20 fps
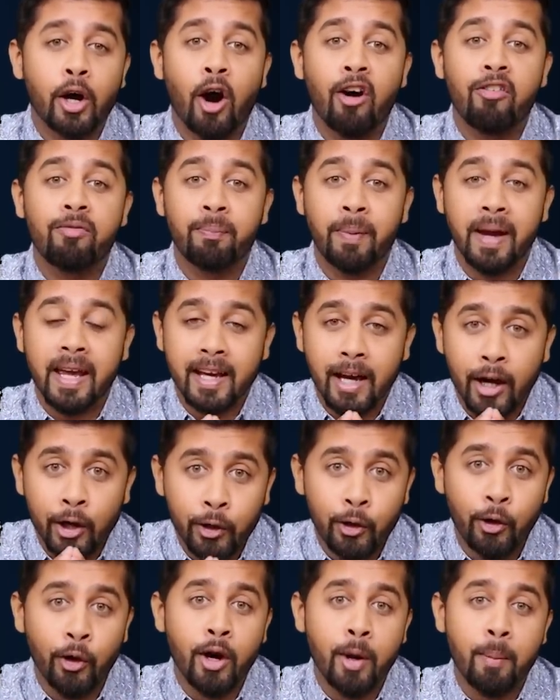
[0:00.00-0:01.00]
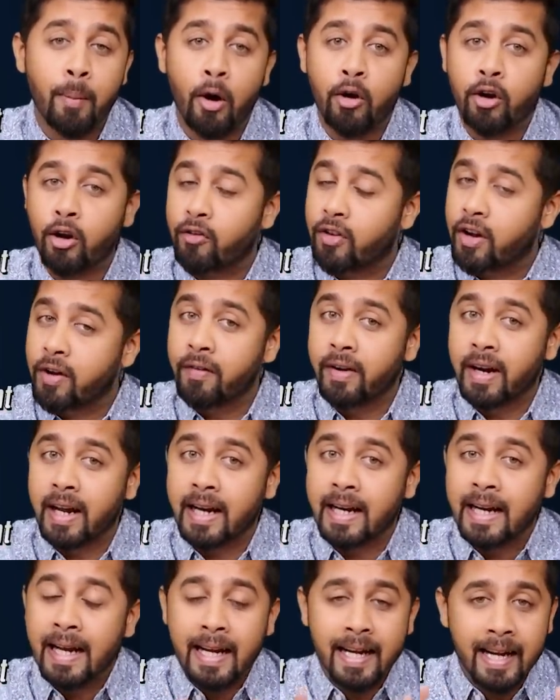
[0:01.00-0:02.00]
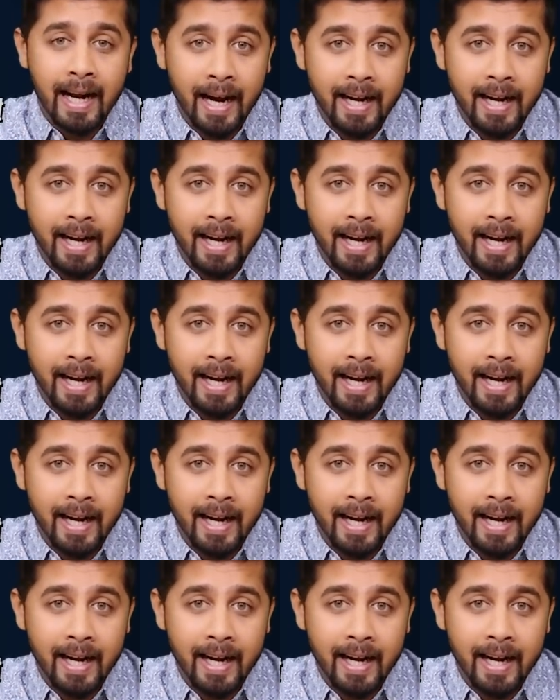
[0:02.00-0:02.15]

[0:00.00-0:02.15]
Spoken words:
of paying a good amount of dividend